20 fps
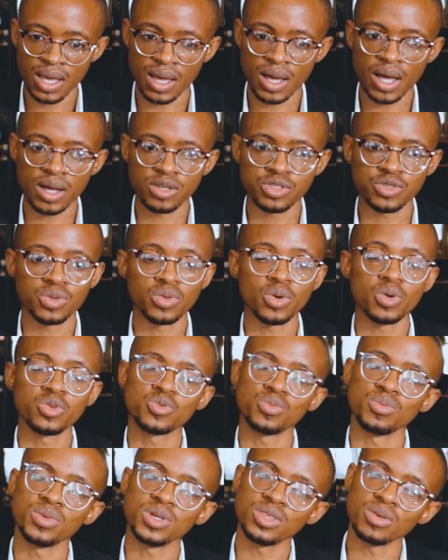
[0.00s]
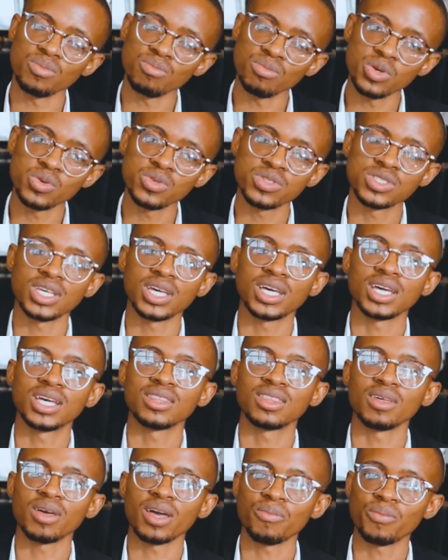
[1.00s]
Uh, mm. Uh, so those would be the
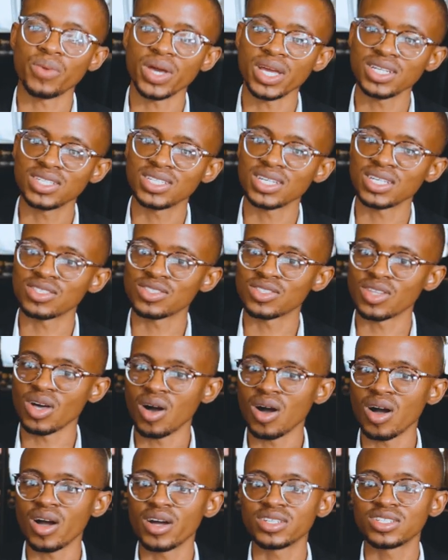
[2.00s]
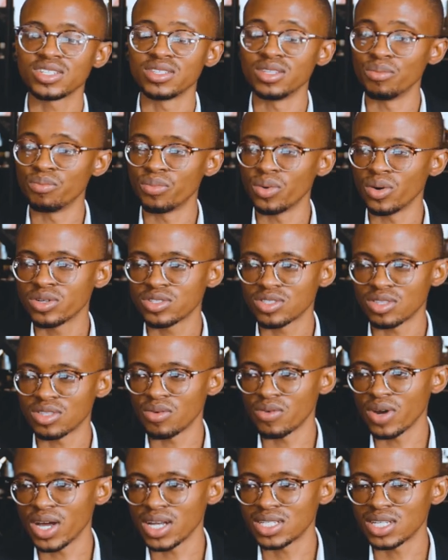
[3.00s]
music, the paintings, the art, the books,
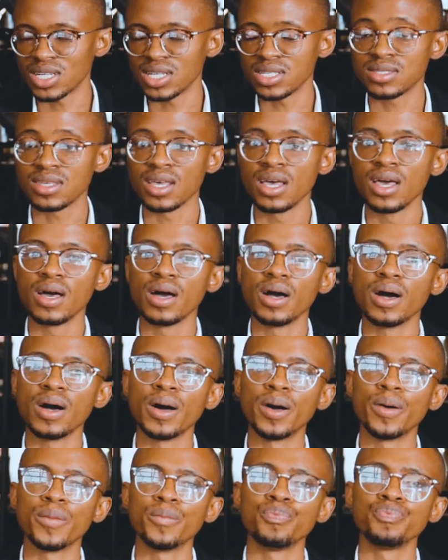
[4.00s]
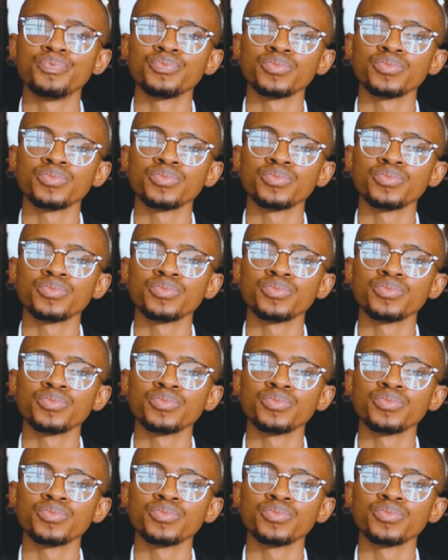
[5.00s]
the writings um,